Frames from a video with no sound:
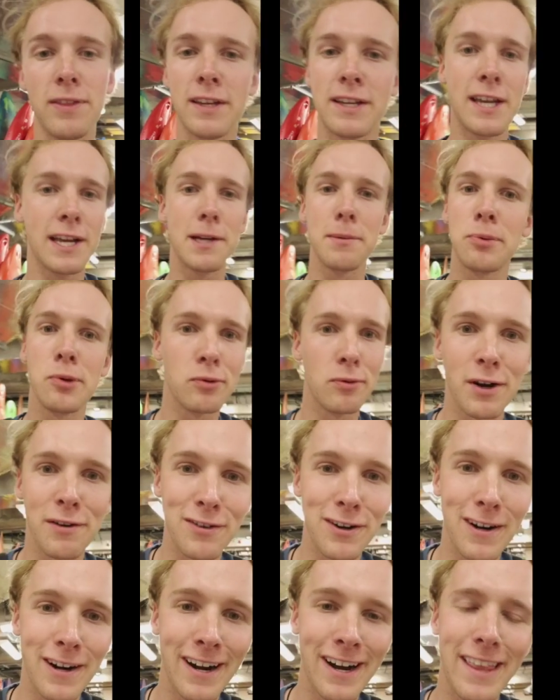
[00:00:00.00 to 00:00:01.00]
the Kickapoo
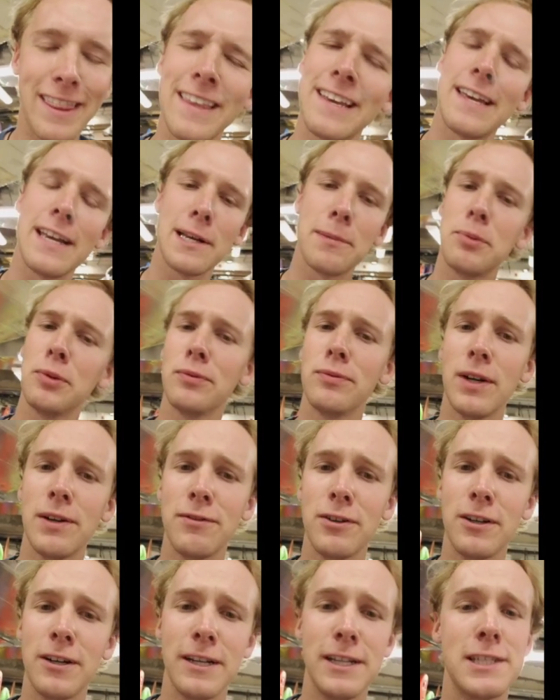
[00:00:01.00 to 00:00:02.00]
River, and the Kickapoo
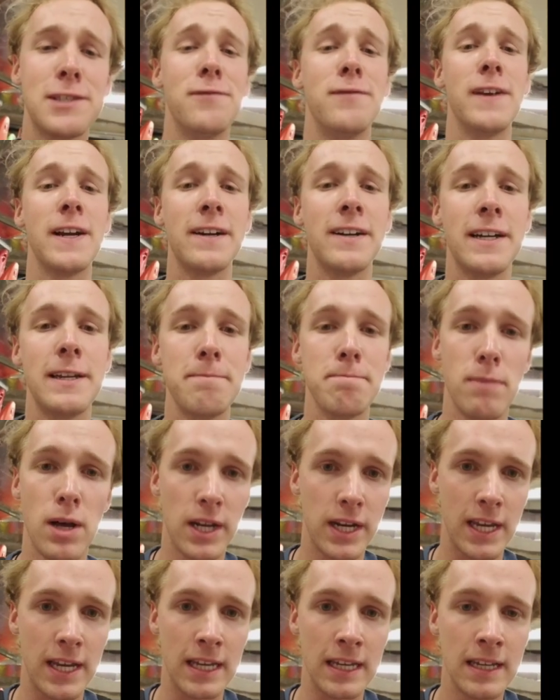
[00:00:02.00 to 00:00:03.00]
River is very
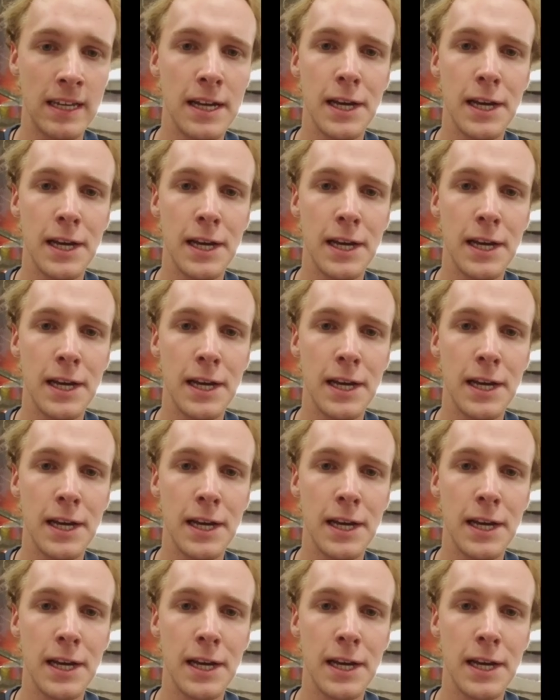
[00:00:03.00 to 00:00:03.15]
muddy.